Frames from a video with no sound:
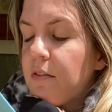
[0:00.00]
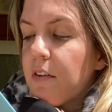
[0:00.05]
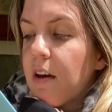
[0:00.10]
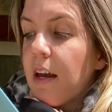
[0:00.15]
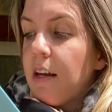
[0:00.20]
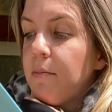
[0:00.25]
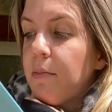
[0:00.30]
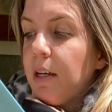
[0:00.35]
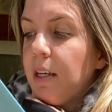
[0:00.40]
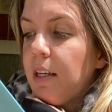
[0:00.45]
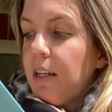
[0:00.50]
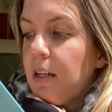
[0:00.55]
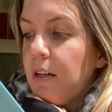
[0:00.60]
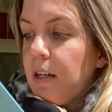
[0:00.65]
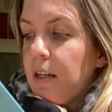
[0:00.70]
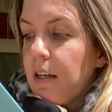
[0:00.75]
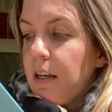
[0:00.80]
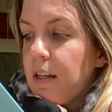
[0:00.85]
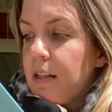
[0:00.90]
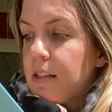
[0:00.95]
find my
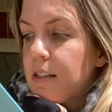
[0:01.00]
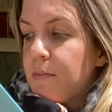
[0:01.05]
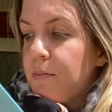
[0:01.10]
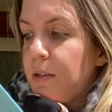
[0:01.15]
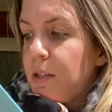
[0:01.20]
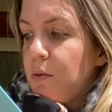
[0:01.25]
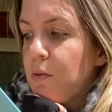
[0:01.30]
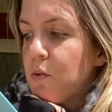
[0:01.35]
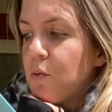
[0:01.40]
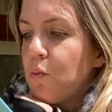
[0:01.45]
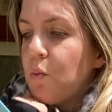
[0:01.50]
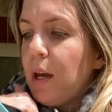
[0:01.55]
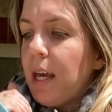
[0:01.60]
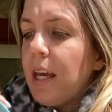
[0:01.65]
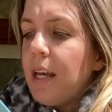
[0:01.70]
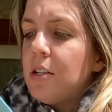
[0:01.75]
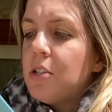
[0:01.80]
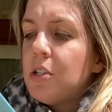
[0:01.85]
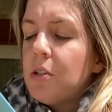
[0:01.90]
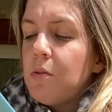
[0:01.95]
hearing aids, but it was
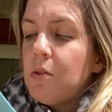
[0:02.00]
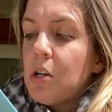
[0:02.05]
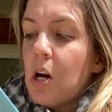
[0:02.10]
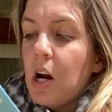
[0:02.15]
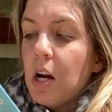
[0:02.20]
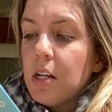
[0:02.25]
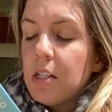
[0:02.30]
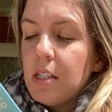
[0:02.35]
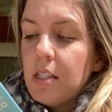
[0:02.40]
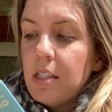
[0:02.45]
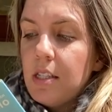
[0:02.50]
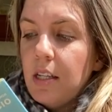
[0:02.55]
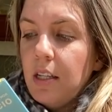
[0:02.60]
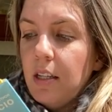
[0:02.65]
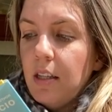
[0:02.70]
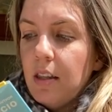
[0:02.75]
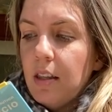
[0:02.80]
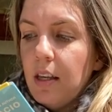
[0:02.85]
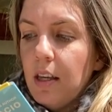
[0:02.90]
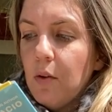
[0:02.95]
way too dark to see
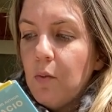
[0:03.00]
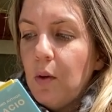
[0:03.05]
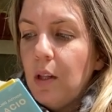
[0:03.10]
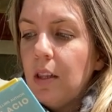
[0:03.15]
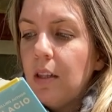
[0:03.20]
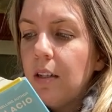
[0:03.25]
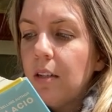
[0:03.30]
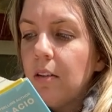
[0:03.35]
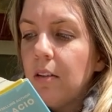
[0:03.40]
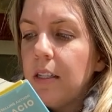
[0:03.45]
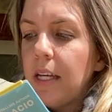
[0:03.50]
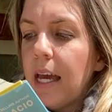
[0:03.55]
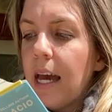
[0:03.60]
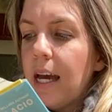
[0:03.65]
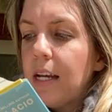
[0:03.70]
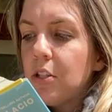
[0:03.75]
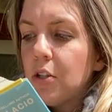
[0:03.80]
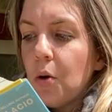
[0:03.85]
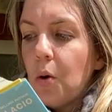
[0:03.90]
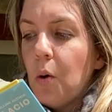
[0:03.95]
anything. We literally
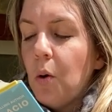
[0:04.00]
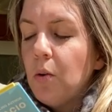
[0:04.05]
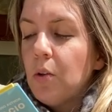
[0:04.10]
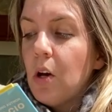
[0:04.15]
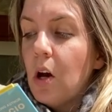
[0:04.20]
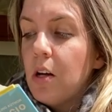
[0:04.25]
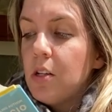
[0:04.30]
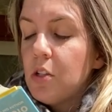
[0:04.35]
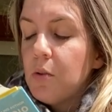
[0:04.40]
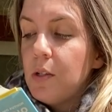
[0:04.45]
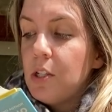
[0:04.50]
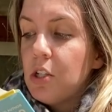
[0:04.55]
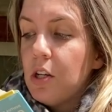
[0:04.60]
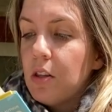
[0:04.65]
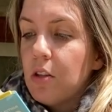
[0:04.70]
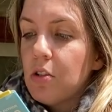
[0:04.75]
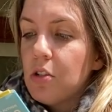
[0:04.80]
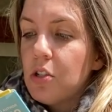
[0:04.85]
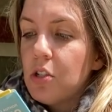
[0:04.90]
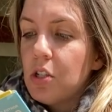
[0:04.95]
had to hold on to each
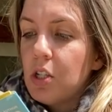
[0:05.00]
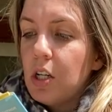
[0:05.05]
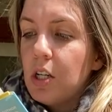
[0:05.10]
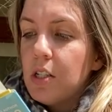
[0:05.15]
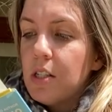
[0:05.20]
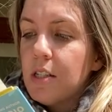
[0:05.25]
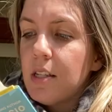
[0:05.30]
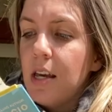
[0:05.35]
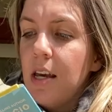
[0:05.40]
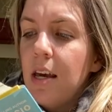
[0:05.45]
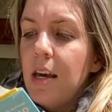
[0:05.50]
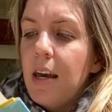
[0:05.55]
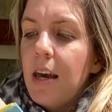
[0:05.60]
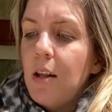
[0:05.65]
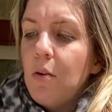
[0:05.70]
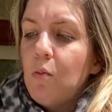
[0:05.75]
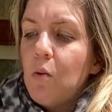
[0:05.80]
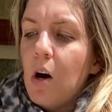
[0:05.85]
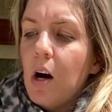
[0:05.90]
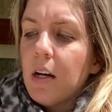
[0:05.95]
other's shirts
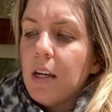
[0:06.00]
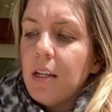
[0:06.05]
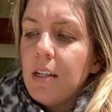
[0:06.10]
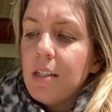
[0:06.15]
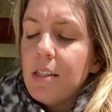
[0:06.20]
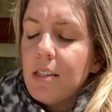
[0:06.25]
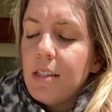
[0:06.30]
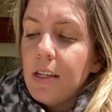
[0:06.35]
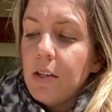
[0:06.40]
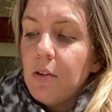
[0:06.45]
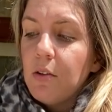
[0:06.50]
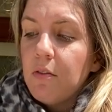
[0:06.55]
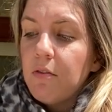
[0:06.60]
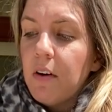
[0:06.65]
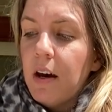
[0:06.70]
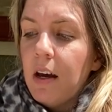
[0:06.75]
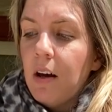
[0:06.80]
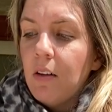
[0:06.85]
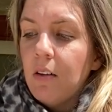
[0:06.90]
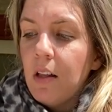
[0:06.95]
and walk in a single
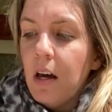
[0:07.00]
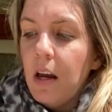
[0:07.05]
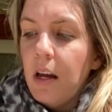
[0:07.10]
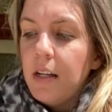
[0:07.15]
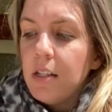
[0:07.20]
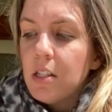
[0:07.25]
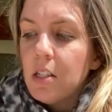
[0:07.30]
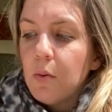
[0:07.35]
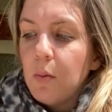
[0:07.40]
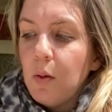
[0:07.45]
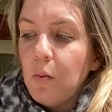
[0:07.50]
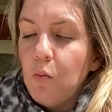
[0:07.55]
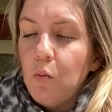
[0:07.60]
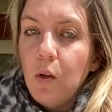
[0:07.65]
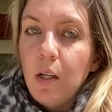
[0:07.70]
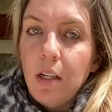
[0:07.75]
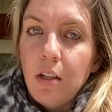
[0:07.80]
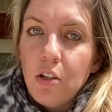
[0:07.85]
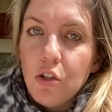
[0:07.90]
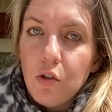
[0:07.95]
file line so we
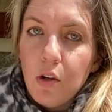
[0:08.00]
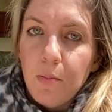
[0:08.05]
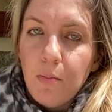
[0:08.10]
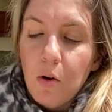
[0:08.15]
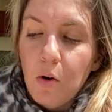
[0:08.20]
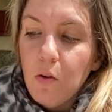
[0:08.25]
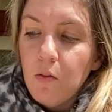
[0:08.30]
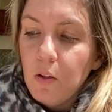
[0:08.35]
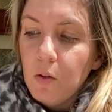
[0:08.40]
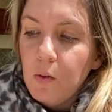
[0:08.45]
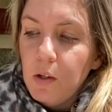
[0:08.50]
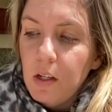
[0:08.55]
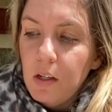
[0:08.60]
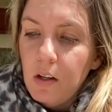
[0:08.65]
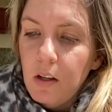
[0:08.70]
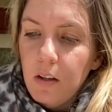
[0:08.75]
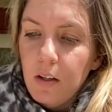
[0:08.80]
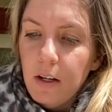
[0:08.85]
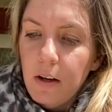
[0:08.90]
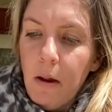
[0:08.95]
wouldn't trip over one
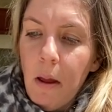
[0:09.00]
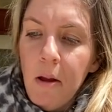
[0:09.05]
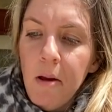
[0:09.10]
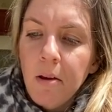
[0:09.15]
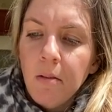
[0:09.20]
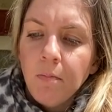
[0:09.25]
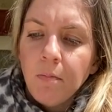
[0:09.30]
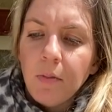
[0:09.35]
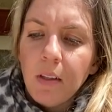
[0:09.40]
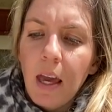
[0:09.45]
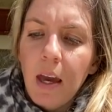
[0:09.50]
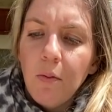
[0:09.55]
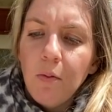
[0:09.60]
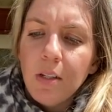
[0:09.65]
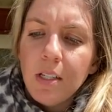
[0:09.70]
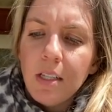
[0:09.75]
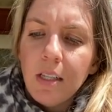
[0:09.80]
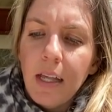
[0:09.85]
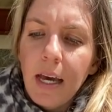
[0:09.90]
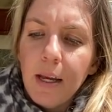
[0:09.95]
another. It
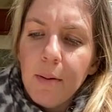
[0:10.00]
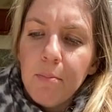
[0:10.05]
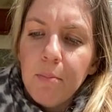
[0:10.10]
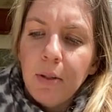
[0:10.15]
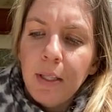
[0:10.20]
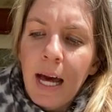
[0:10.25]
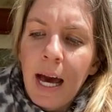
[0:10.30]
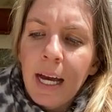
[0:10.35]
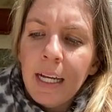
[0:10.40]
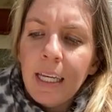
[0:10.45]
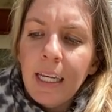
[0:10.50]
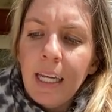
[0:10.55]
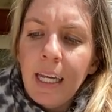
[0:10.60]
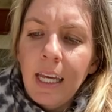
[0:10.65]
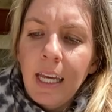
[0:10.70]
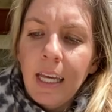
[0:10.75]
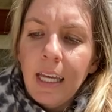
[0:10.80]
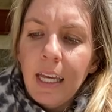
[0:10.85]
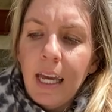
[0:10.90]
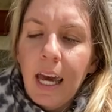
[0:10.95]
was like black
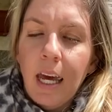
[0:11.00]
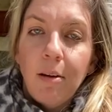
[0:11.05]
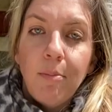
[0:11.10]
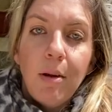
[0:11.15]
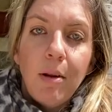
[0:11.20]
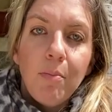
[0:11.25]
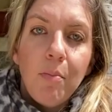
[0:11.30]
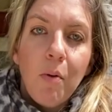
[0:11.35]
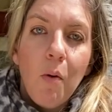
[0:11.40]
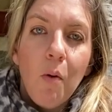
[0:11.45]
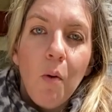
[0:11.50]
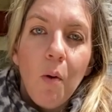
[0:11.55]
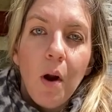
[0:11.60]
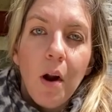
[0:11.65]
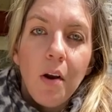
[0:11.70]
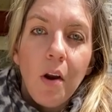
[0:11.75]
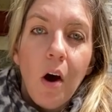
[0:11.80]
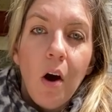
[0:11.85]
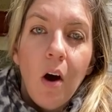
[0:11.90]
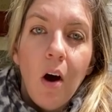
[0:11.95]
ink had been
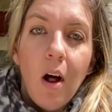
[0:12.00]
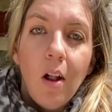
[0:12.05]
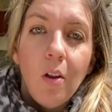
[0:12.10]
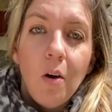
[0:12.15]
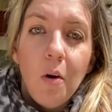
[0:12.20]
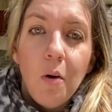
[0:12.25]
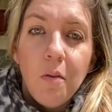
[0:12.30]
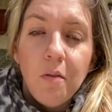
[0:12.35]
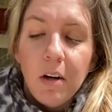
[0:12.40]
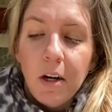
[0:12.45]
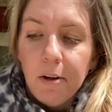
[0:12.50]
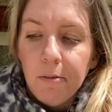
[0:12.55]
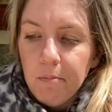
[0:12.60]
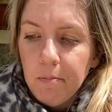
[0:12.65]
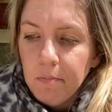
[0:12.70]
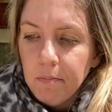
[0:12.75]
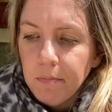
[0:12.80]
poured all over.